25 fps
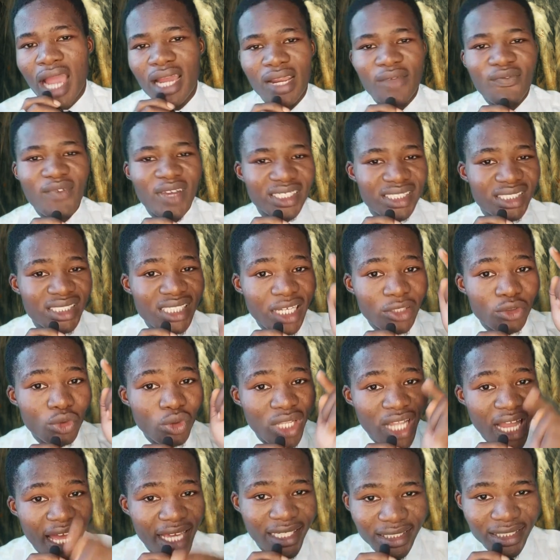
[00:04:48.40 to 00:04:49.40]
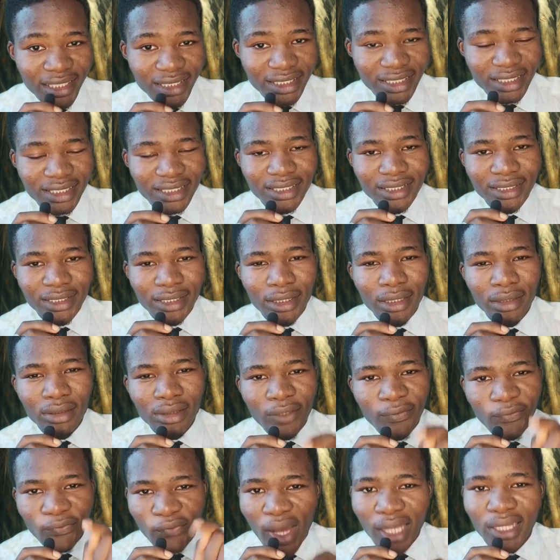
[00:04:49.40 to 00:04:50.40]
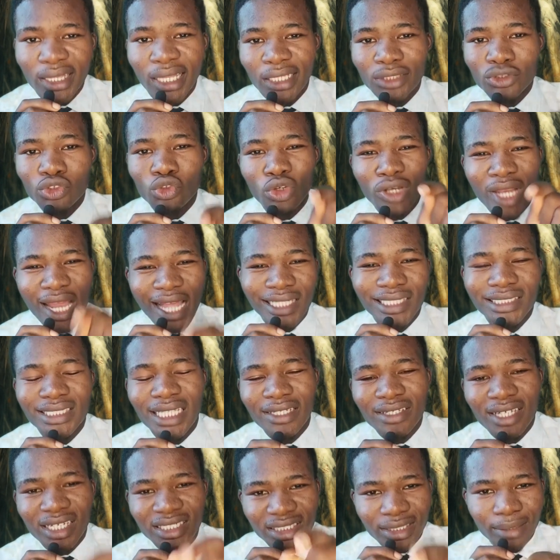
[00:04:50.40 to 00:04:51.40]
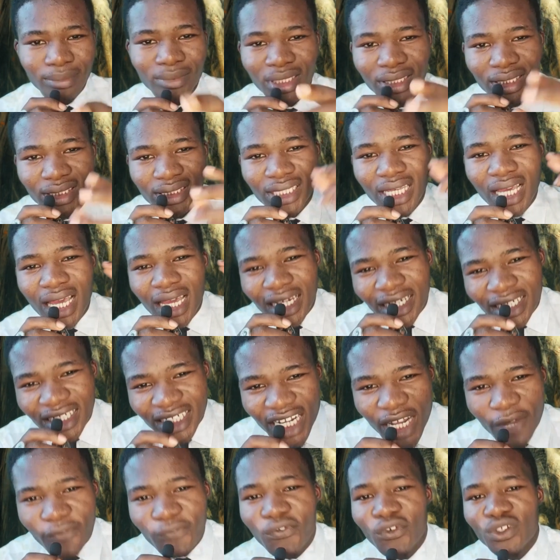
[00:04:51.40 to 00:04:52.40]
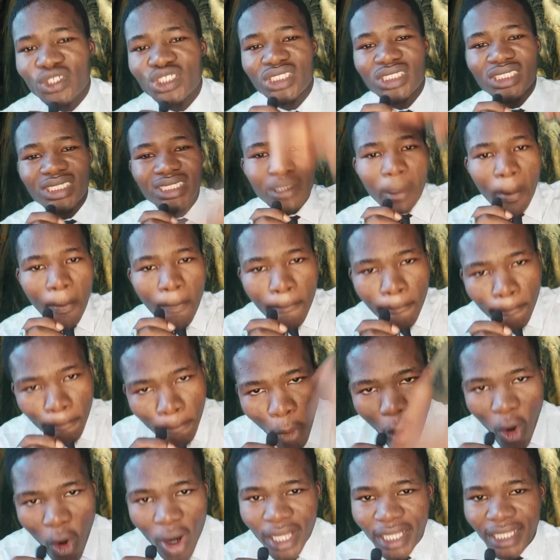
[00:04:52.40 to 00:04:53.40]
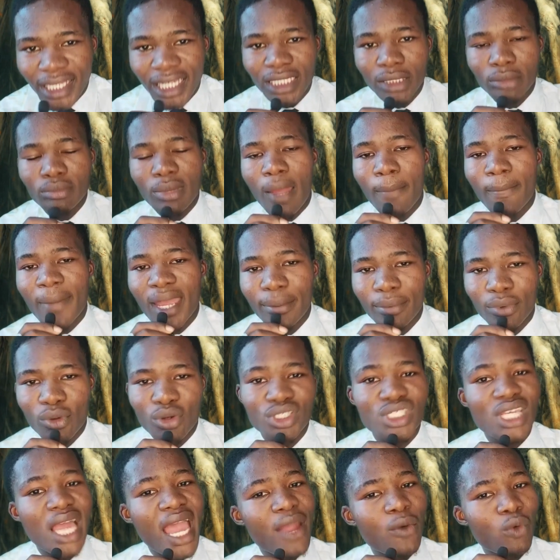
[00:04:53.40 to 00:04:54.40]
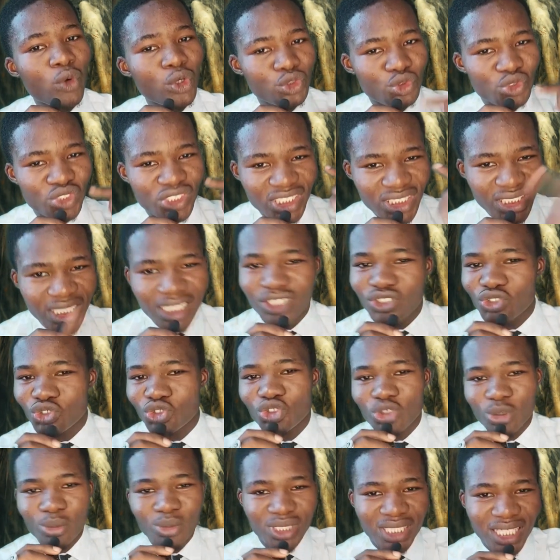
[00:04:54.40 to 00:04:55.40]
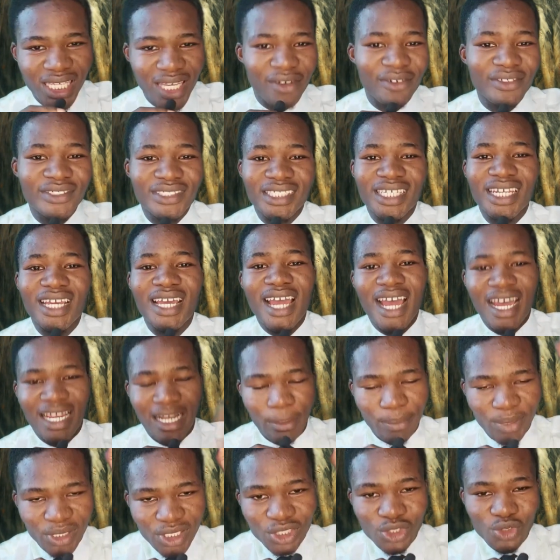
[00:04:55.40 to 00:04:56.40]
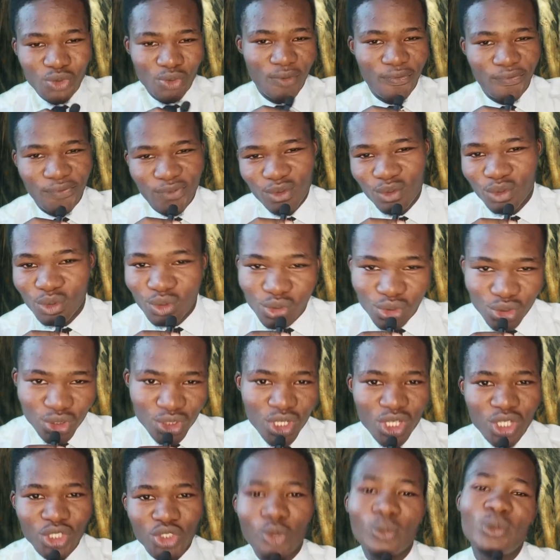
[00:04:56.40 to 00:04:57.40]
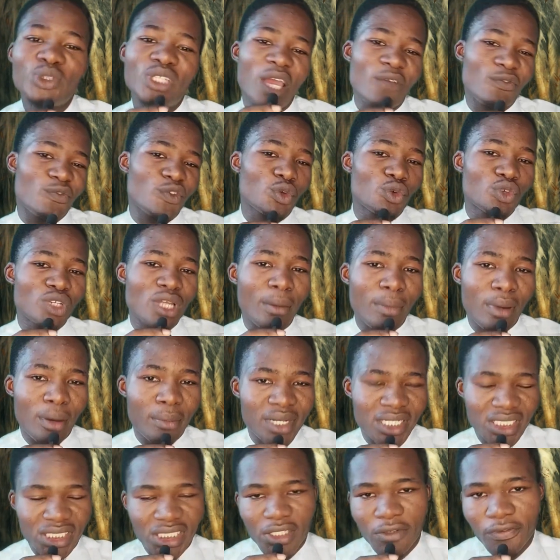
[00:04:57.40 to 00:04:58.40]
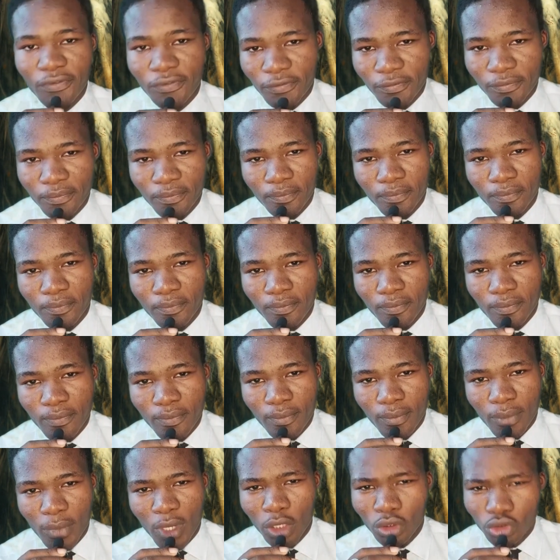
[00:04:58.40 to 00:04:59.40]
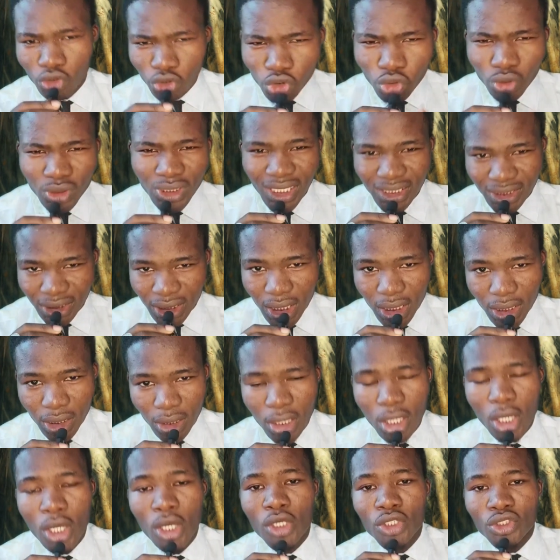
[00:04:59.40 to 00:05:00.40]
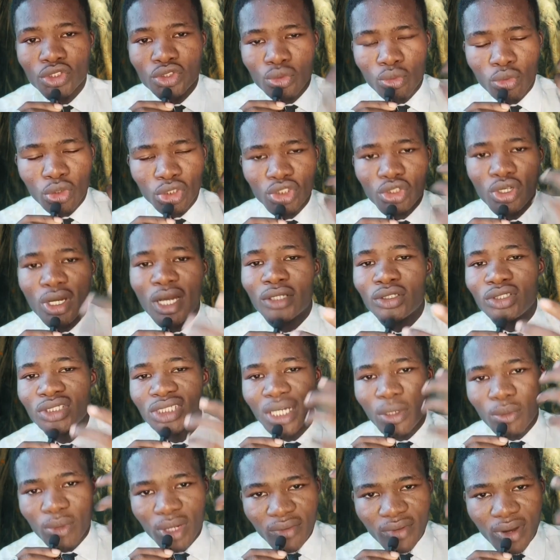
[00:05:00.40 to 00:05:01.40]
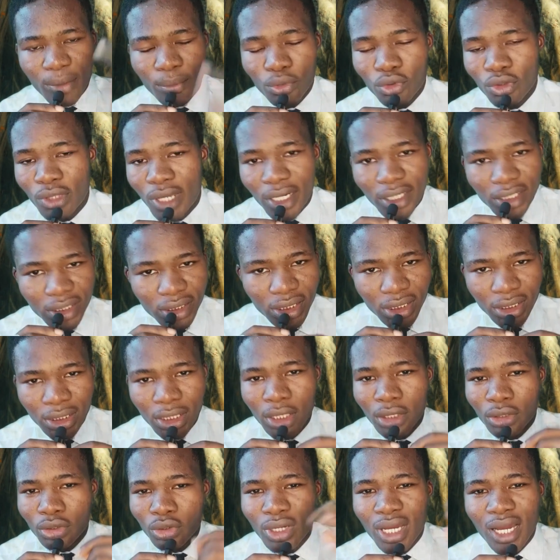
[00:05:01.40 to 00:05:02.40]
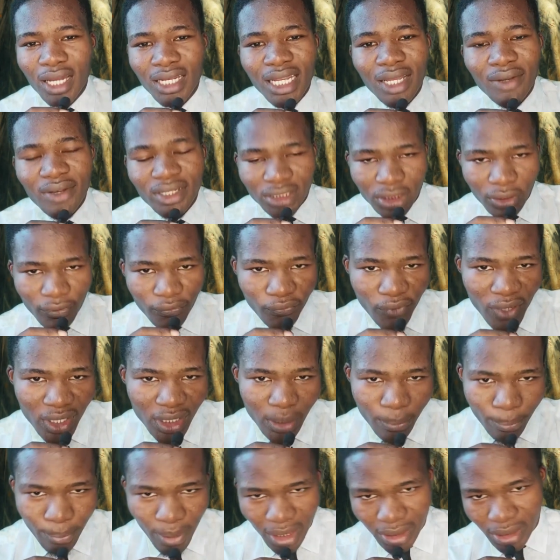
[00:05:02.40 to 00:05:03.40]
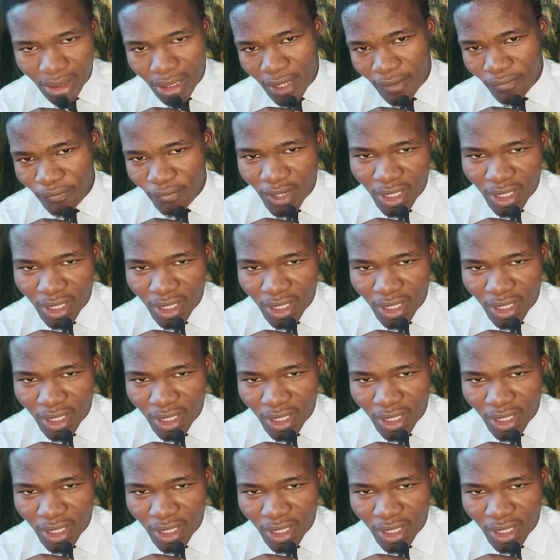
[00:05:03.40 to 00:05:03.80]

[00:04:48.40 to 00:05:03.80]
And if I say that you like it, the fact that you liked it and you accepted it reinforced it more again in my mind, because I want to say it to somebody else and that person to feel good. So me, I feel good about myself. Do you understand? So one thing you can do is that whatever book you are reading, you can never say find a partner,